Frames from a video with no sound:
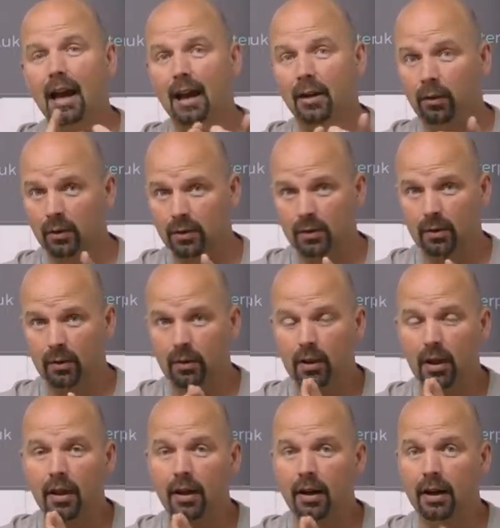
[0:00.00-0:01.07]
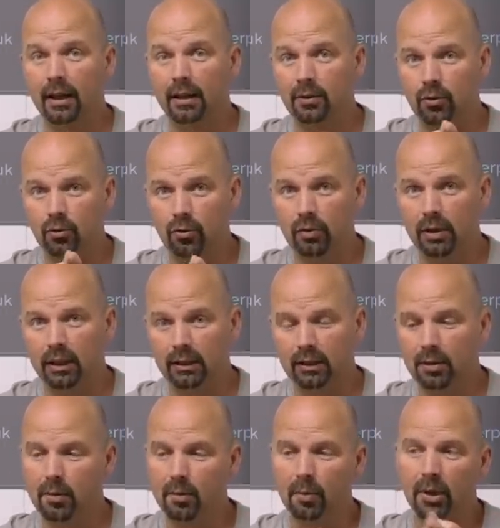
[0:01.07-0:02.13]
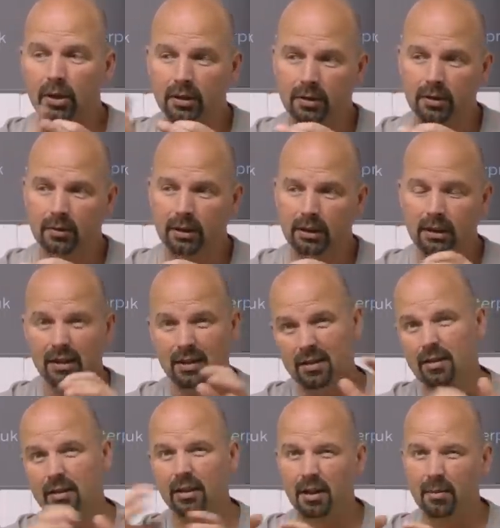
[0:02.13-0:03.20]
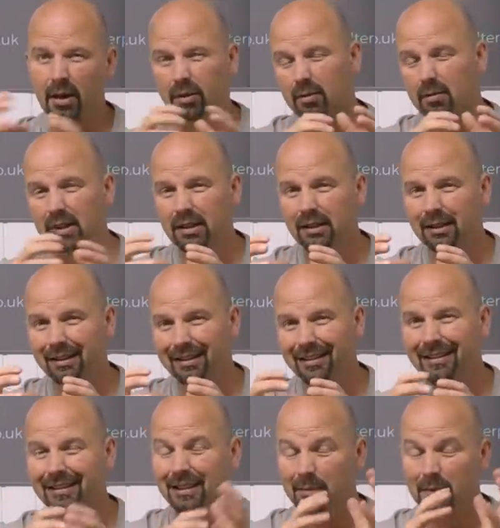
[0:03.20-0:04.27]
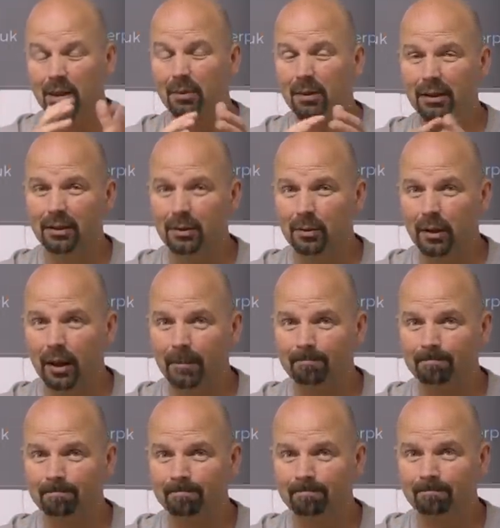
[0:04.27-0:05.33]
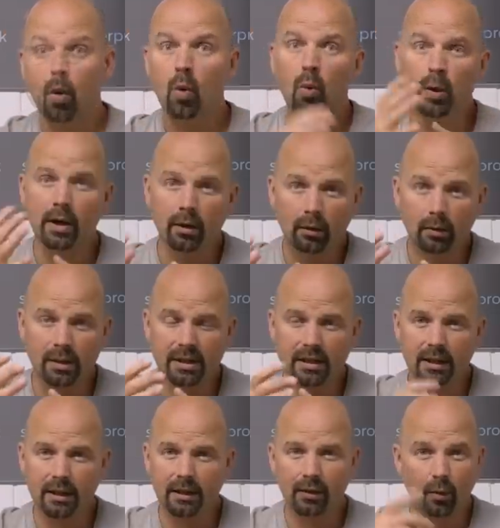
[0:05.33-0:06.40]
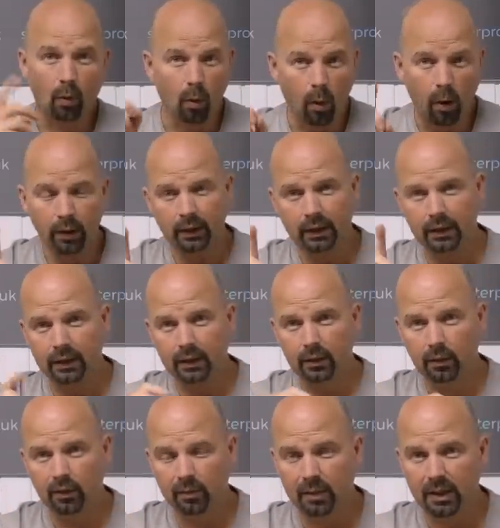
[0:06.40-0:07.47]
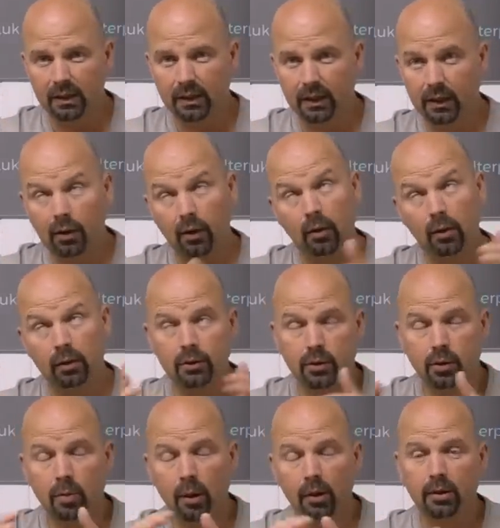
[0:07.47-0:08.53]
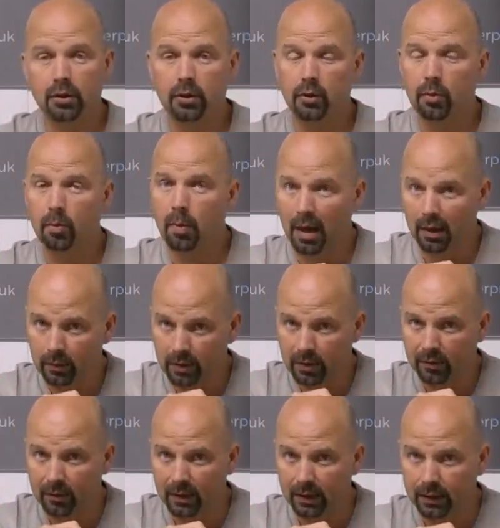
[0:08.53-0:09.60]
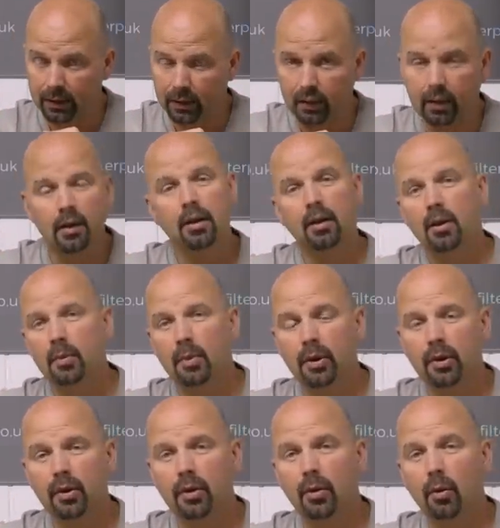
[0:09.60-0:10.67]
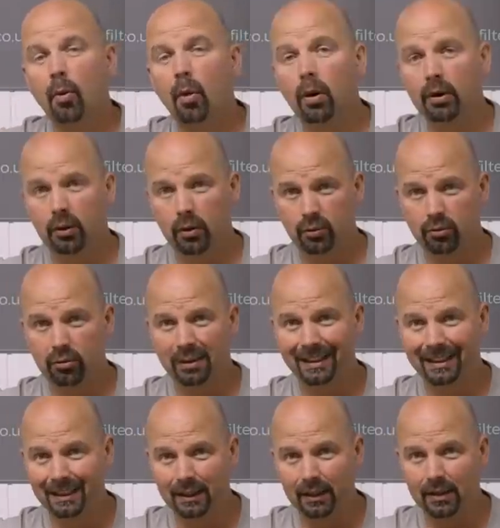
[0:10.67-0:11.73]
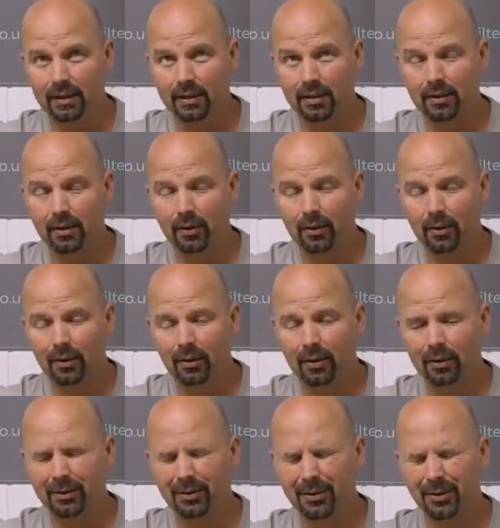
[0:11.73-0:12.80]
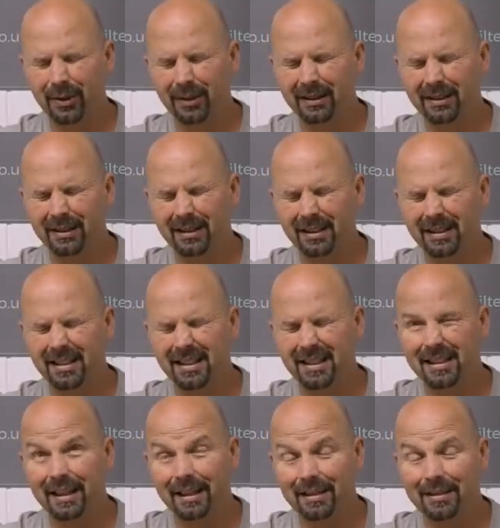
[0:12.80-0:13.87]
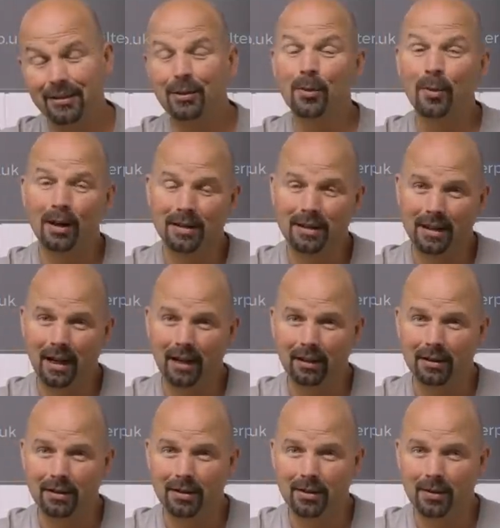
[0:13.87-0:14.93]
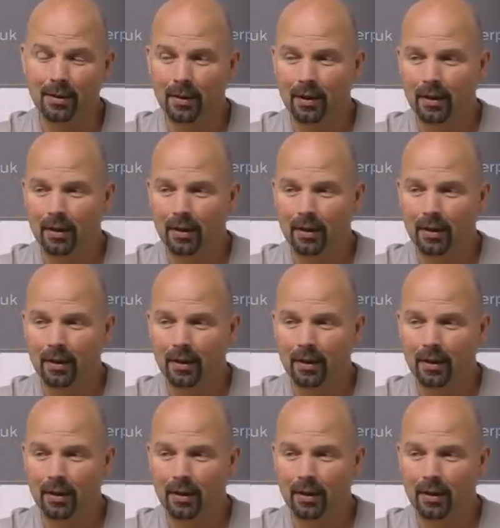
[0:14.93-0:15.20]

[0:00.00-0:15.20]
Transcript: and also the nitrate. But you do need a certain amount of media to be able to do that. We always say 1 kilo of media, or 2.2 pounds of media, per 100 litres, or 26 US gallons